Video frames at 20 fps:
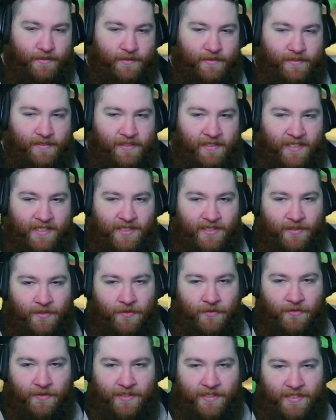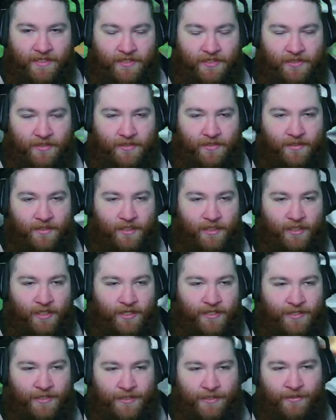it's a nice little addition.
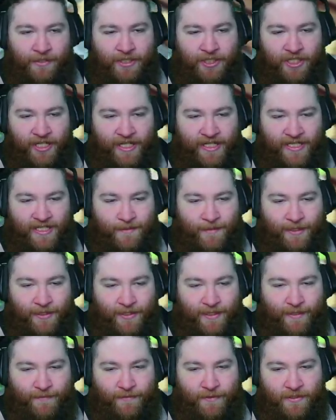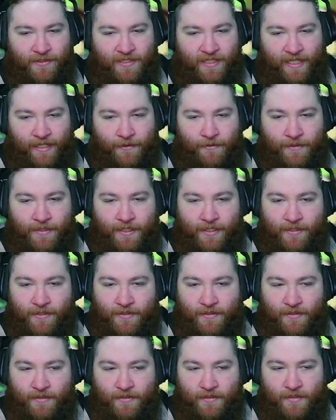Also, you can change the melody for your town
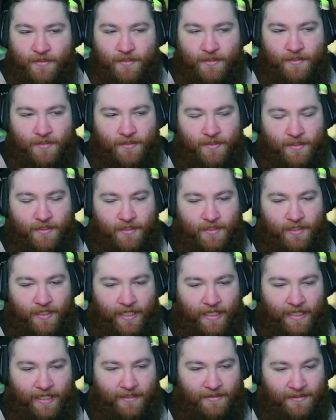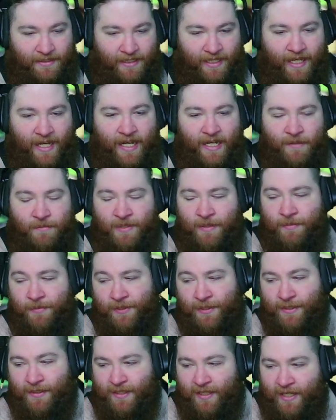here. A lot of people
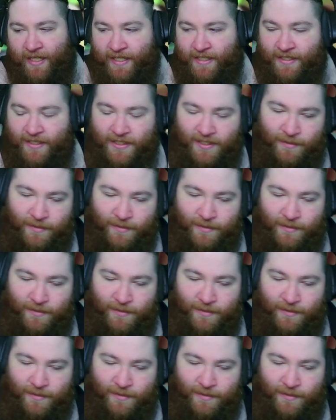online did